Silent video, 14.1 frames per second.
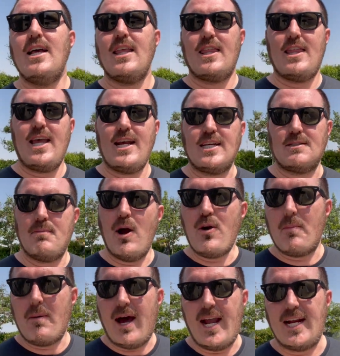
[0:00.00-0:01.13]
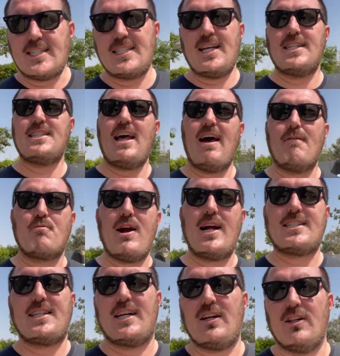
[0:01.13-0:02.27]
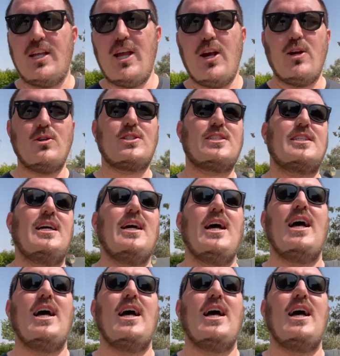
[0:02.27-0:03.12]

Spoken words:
things, motorbikes, things that have practical use,